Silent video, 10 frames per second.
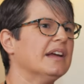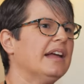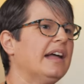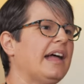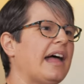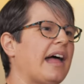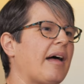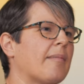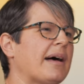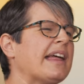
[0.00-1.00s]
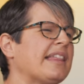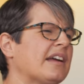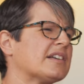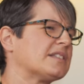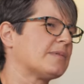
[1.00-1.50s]
um, and i
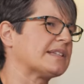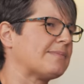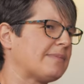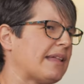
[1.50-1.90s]
think because there was a,